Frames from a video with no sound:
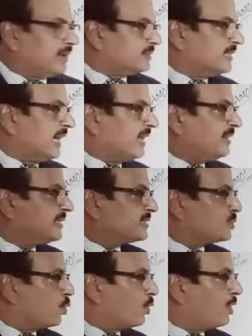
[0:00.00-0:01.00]
Then
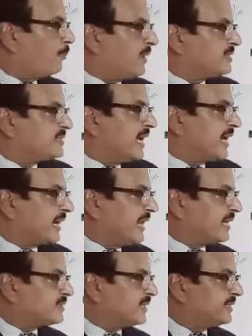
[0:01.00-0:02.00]
this whole PCR
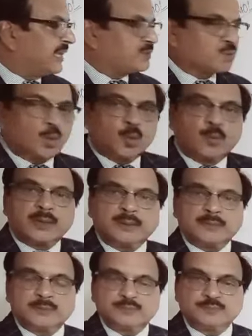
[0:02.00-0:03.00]
reaction takes over
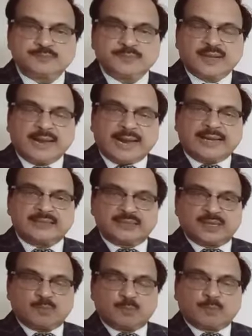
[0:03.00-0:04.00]
and
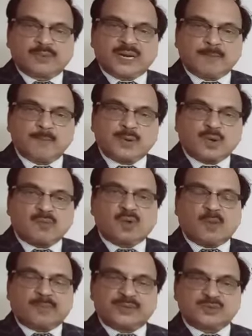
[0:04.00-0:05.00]
the number of
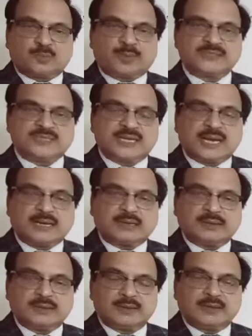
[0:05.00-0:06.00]
copies of PCR,
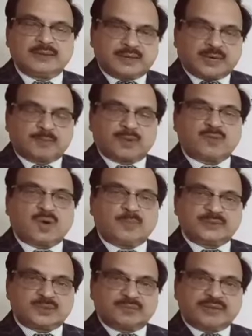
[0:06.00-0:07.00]
number of
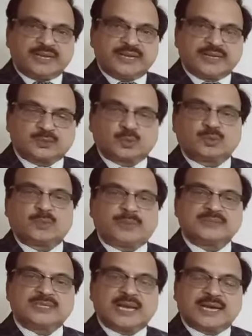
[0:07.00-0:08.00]
copies of DNA through the
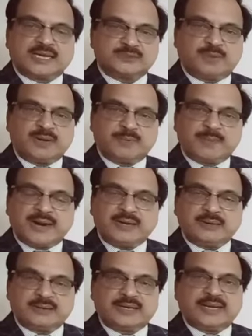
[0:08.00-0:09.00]
PCR is being
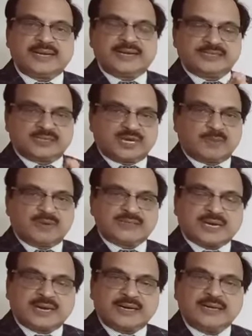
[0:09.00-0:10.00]
made. DNA is a
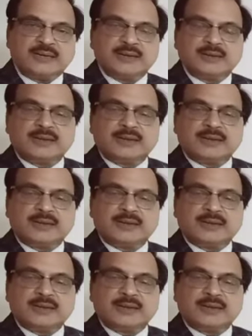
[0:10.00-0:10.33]
double-stranded.